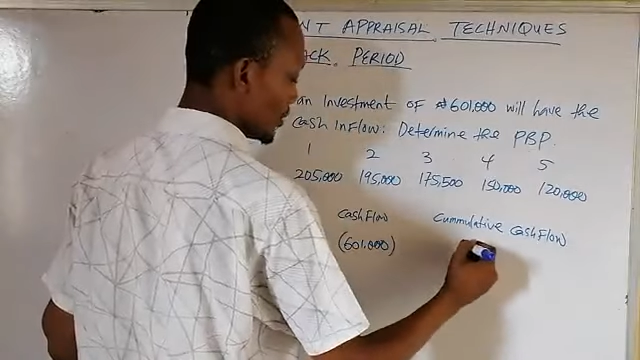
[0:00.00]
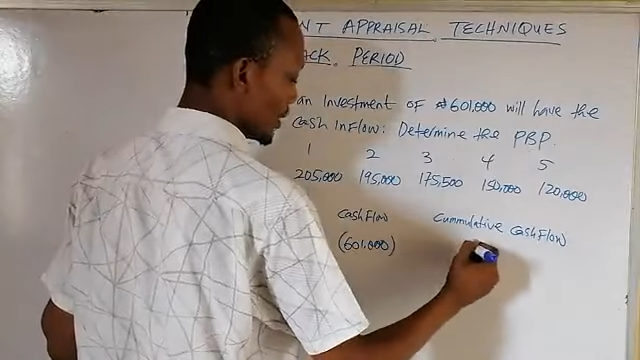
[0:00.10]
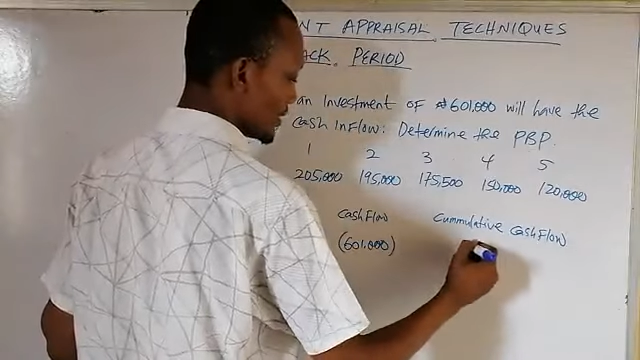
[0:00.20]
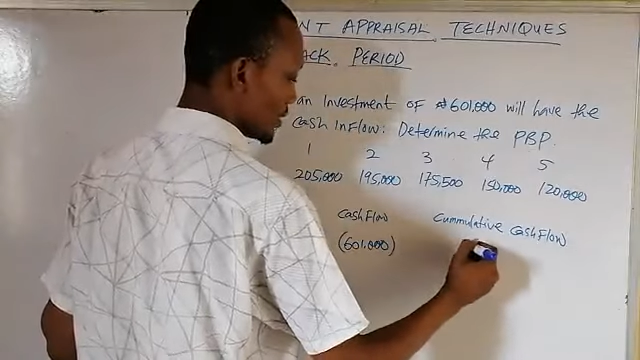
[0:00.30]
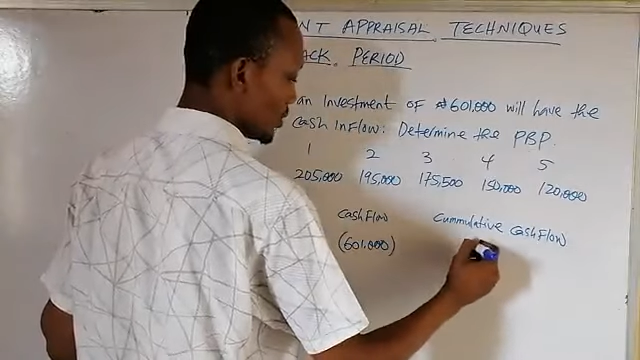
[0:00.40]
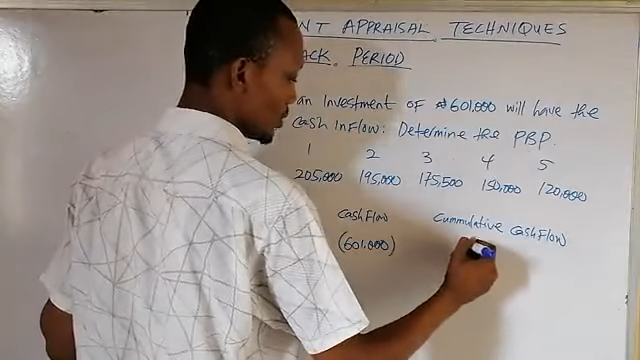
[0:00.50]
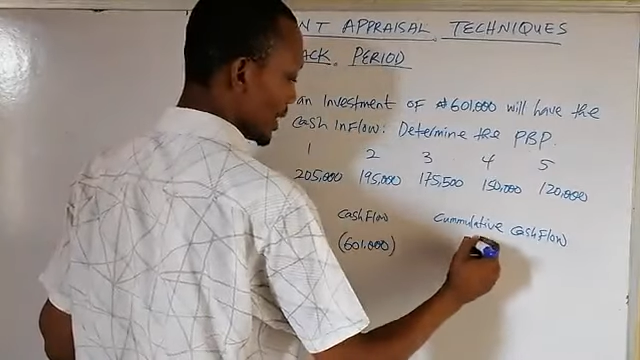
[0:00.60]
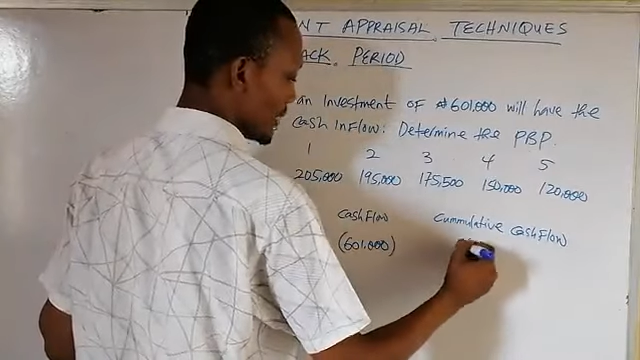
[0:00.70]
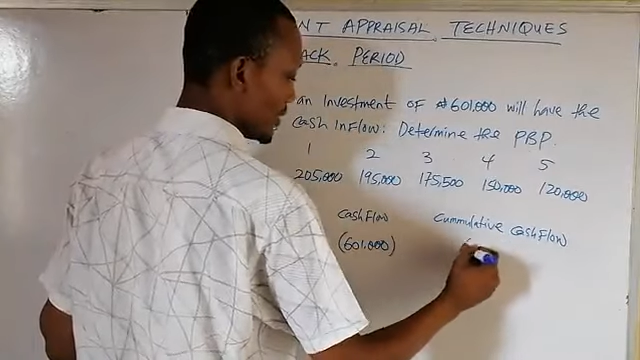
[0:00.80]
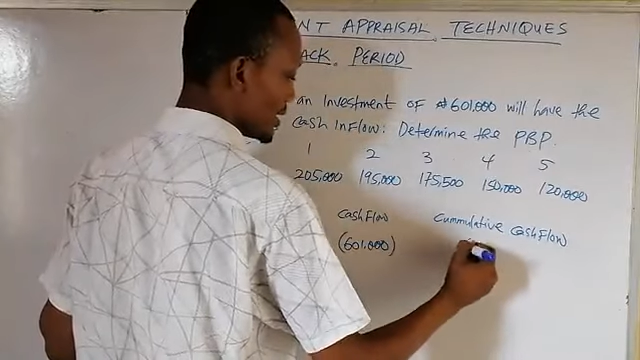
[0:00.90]
we are still going to
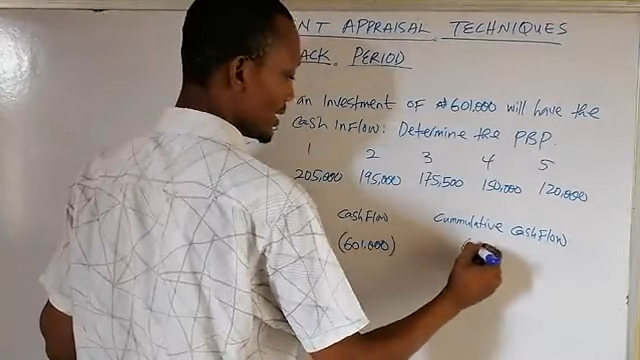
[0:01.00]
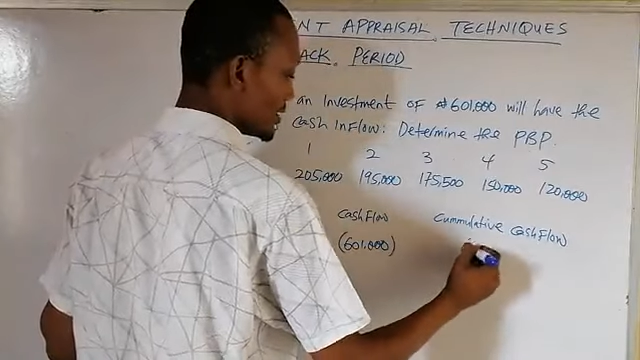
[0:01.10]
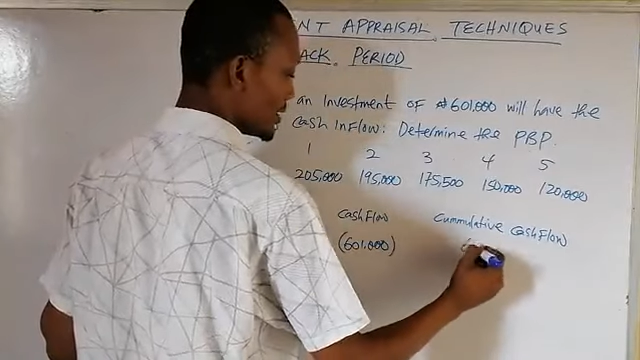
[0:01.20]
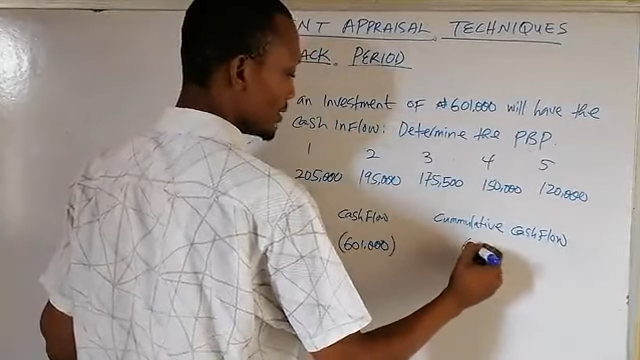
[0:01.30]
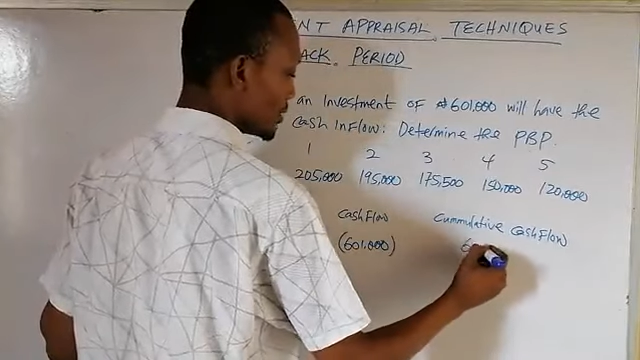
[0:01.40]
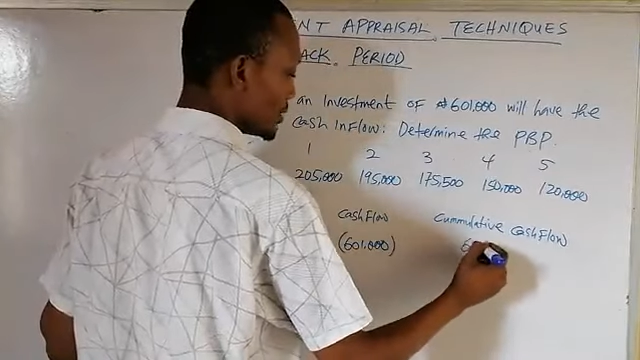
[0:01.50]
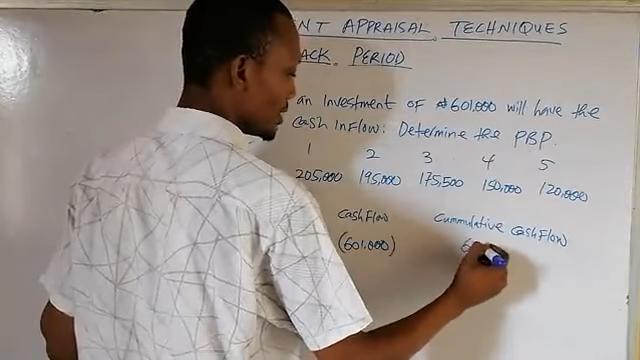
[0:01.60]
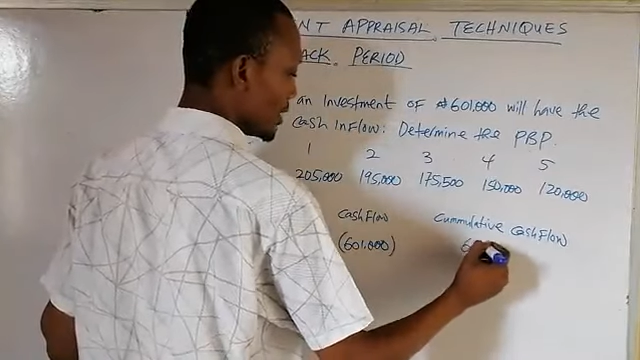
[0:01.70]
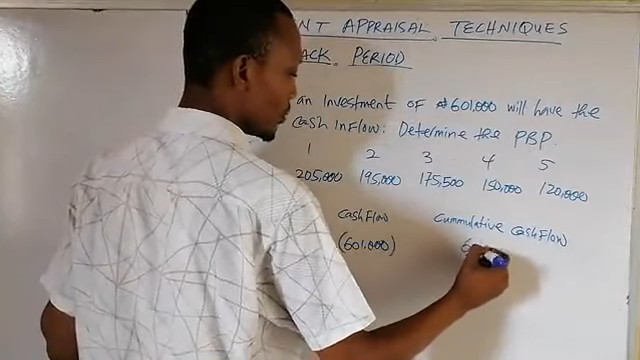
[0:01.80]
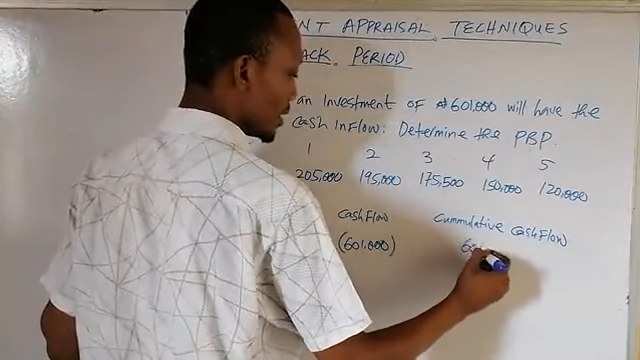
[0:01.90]
have it at
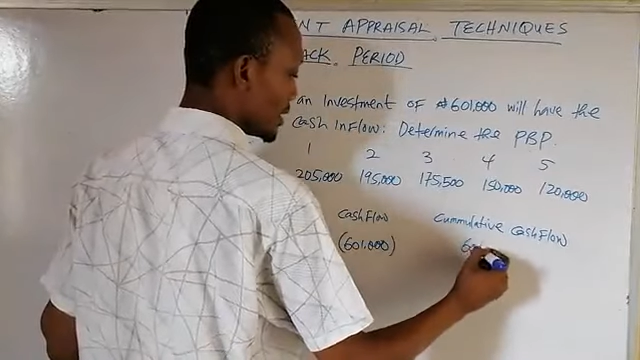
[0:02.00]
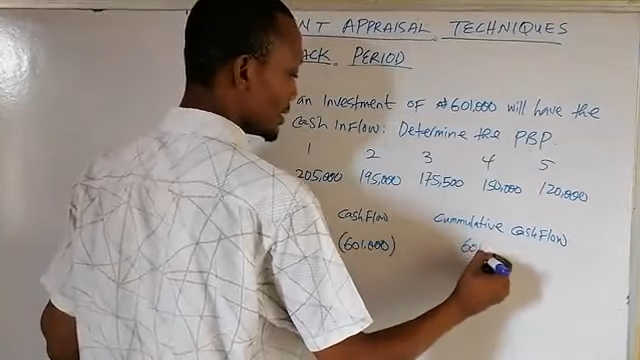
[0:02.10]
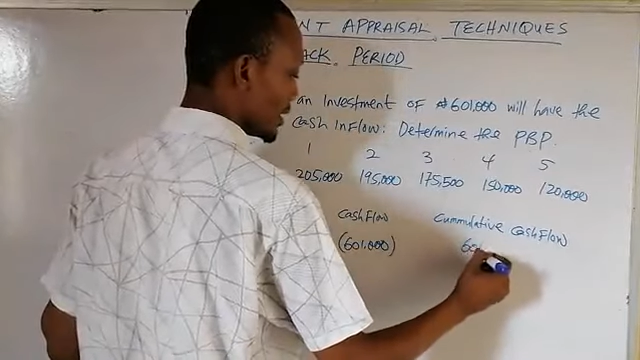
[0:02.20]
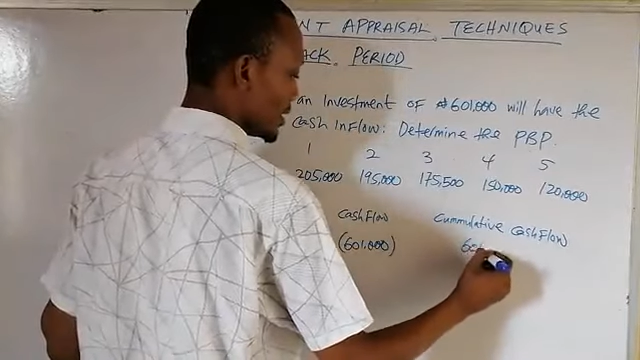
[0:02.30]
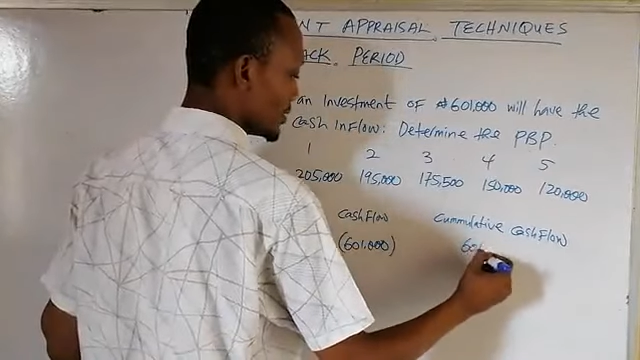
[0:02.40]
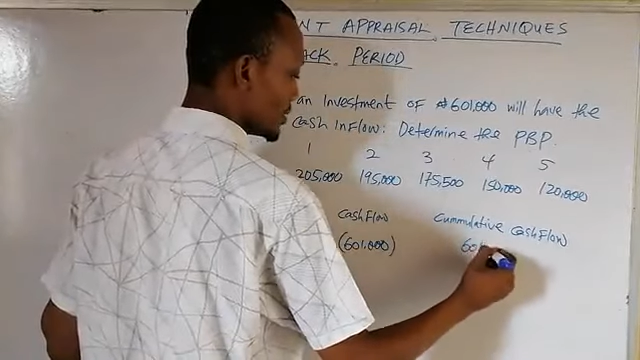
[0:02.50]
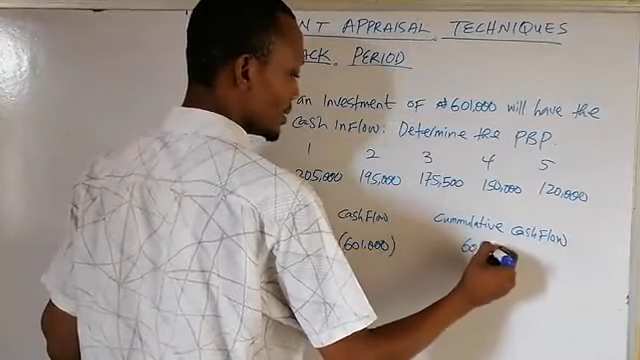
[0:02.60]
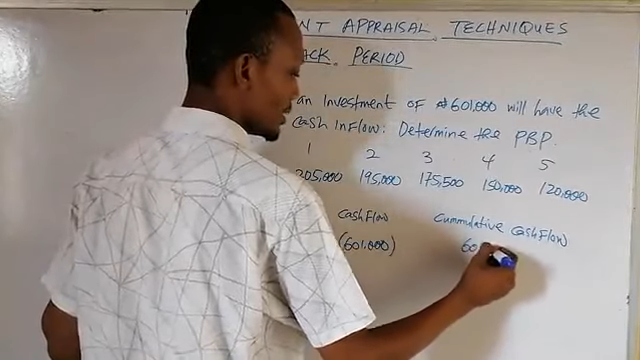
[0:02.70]
601,000